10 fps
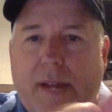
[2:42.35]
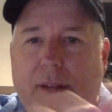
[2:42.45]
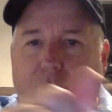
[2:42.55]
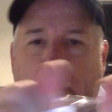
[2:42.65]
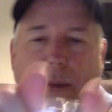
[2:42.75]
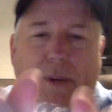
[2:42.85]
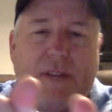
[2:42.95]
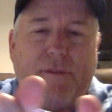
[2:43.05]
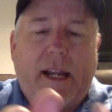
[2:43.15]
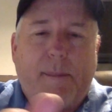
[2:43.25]
And that's why when
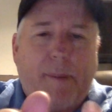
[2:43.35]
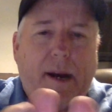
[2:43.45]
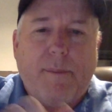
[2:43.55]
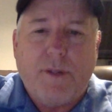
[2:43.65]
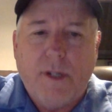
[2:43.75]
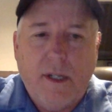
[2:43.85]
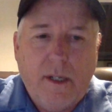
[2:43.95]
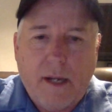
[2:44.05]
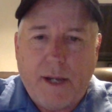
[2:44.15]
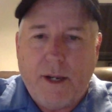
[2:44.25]
it finally popped,
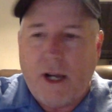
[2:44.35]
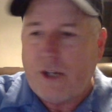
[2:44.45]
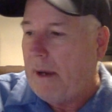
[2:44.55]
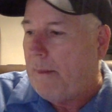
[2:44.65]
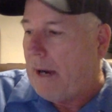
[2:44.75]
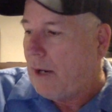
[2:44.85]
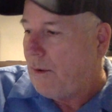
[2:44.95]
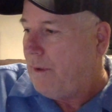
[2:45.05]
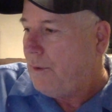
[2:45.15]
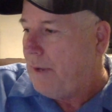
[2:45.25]
I knocked my
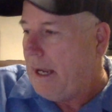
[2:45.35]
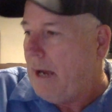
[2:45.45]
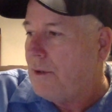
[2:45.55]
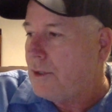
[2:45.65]
microphone down.